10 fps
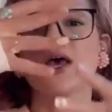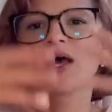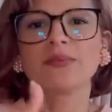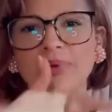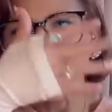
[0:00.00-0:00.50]

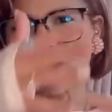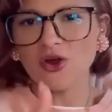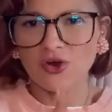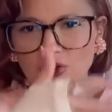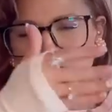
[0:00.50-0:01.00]

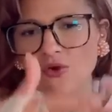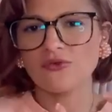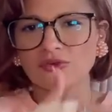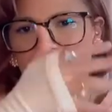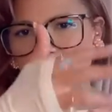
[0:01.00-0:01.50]
paired
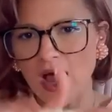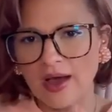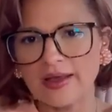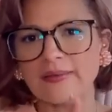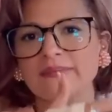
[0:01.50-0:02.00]
over
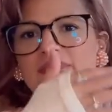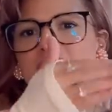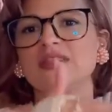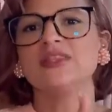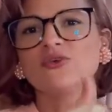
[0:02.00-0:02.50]

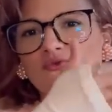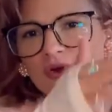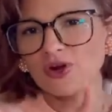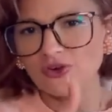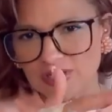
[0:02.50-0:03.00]
time, the
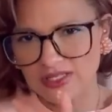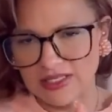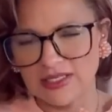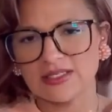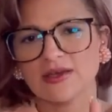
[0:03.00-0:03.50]

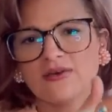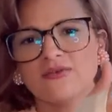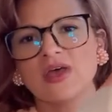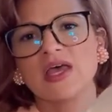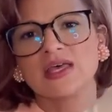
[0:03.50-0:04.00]
rigorousness of
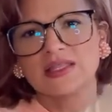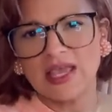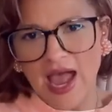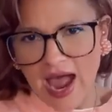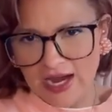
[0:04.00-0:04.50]
the
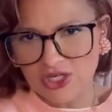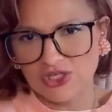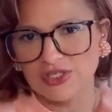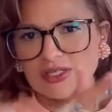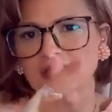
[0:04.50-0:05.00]

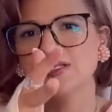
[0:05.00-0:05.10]
action,